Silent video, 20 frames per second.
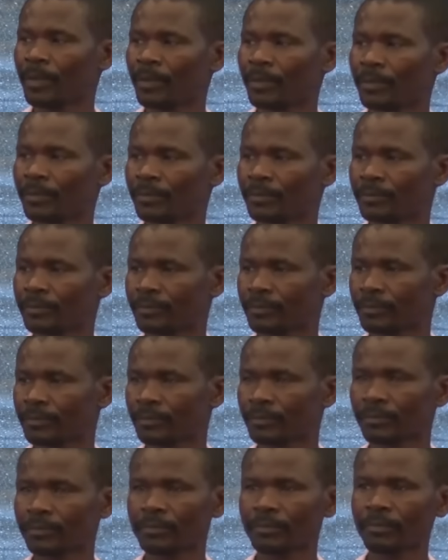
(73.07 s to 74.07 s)

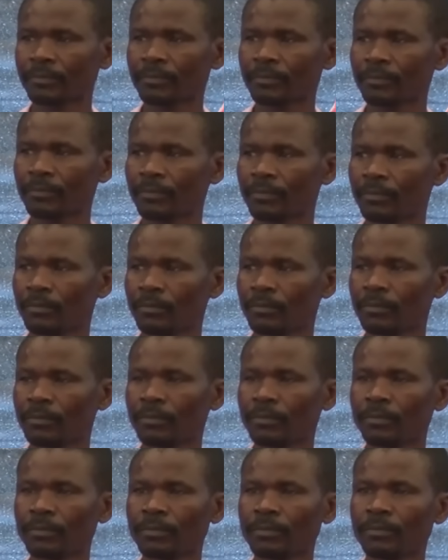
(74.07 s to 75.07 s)

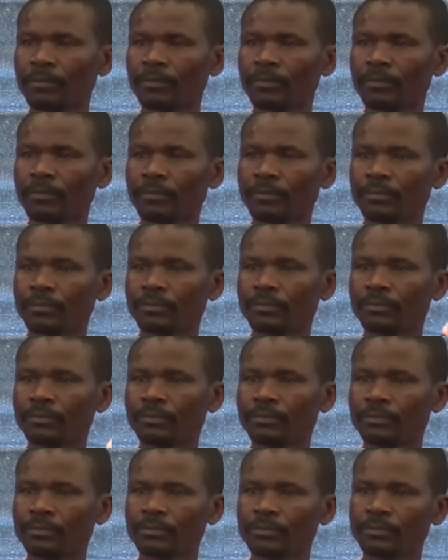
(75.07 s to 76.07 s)

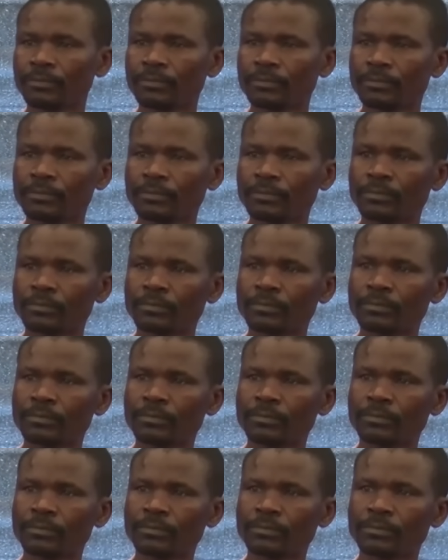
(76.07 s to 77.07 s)

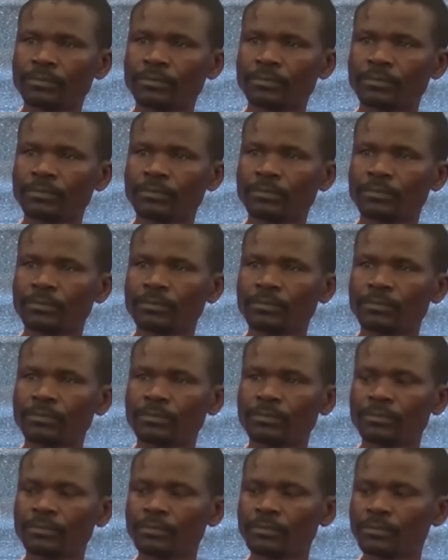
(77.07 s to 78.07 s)

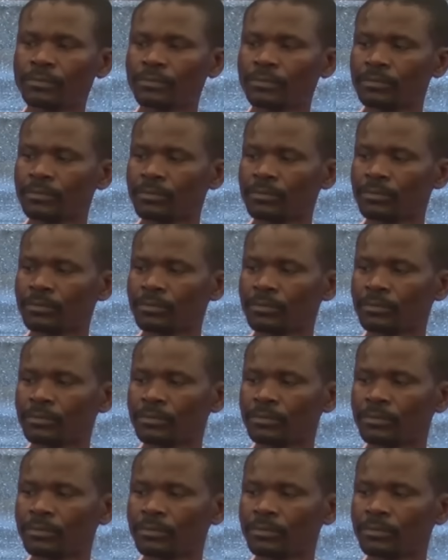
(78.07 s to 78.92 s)
The person shown says nothing.